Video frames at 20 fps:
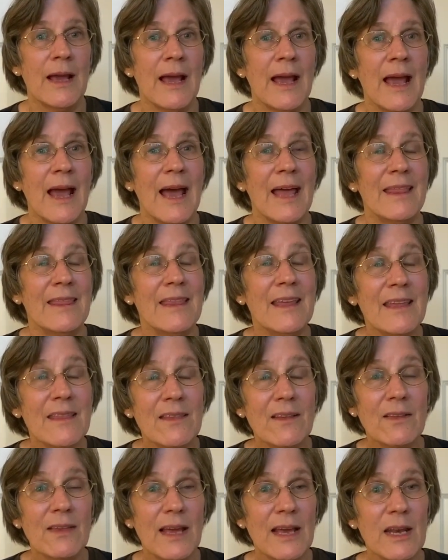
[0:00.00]
And then
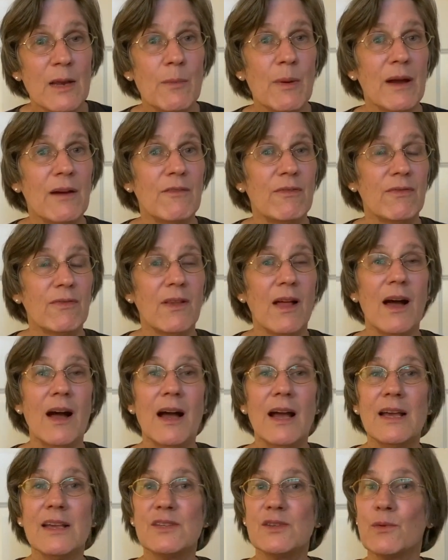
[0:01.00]
the ladybug
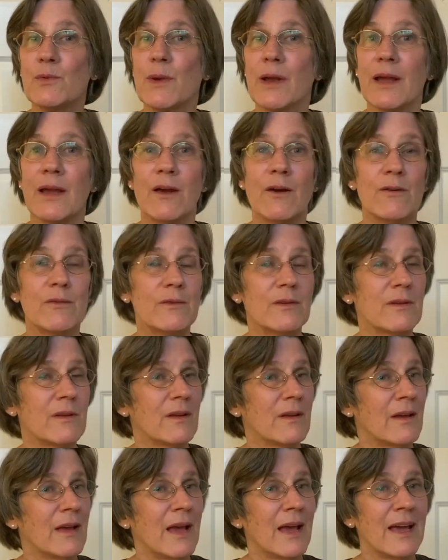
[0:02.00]
flies around
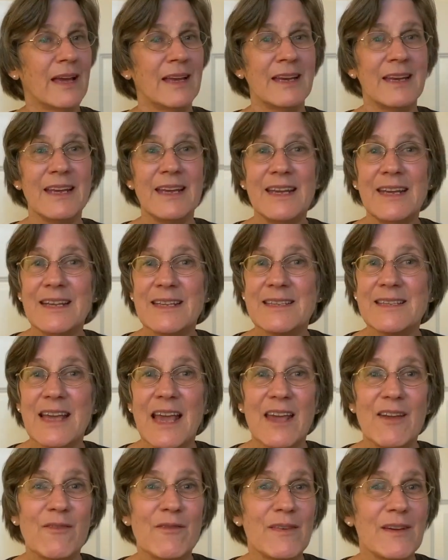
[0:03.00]
and eats
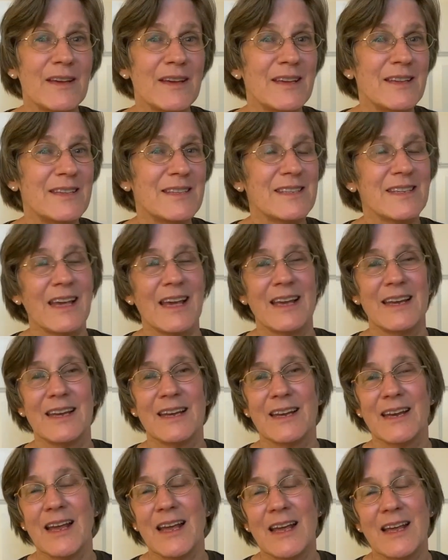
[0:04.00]
aphids
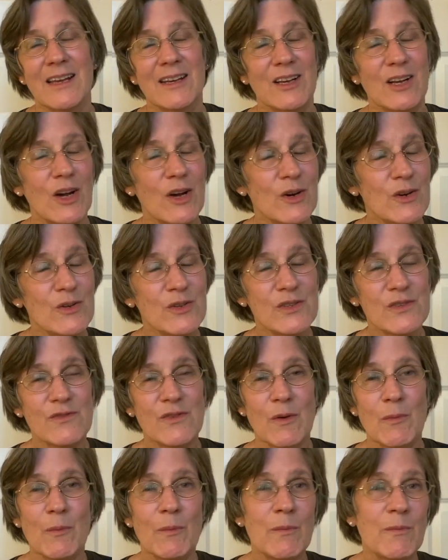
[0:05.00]
and goes
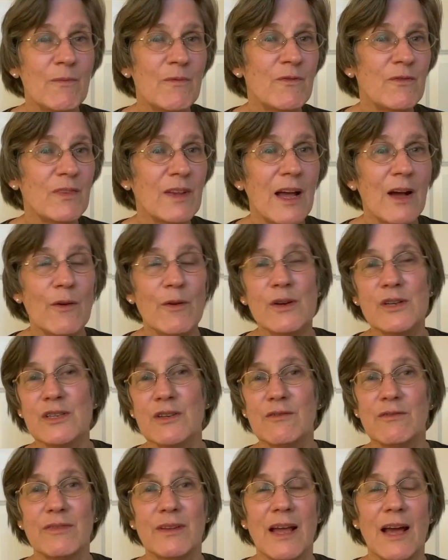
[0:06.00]
from flower to
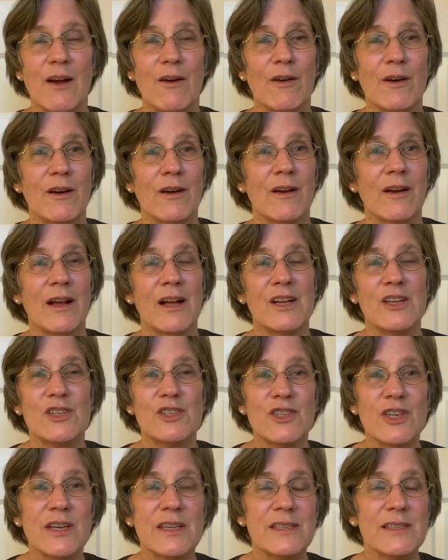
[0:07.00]
flower,
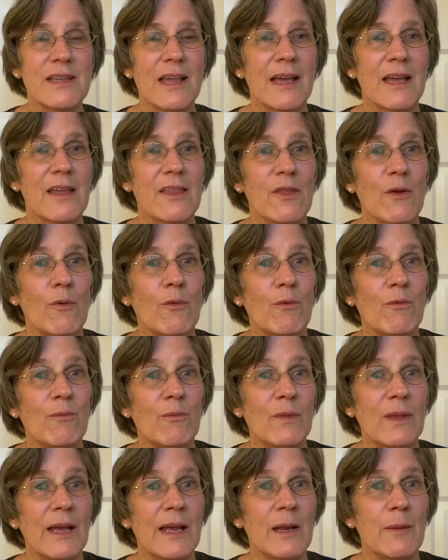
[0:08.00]
just like the
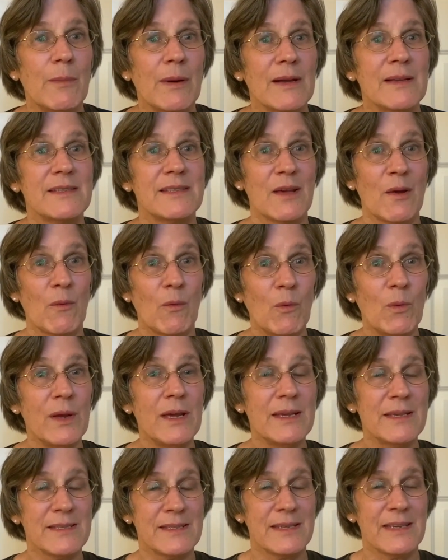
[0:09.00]
ladybugs that
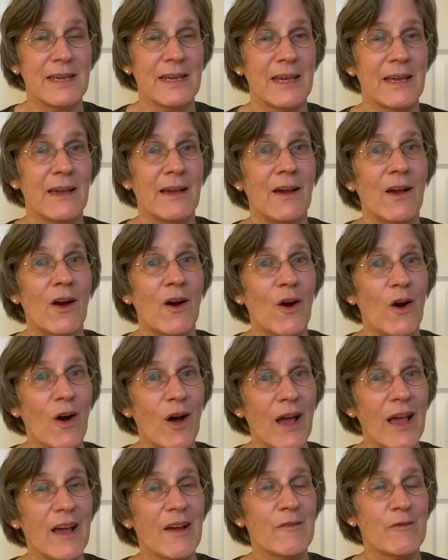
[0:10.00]
we see
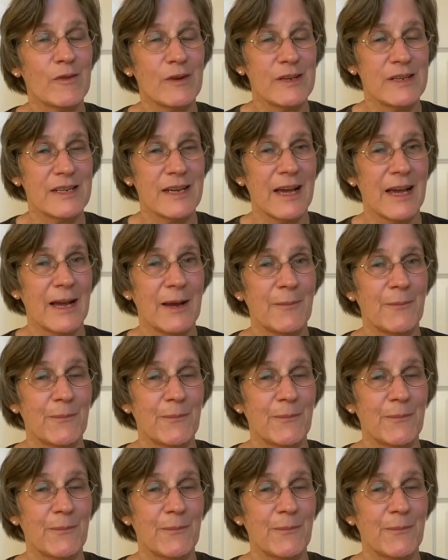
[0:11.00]
every day.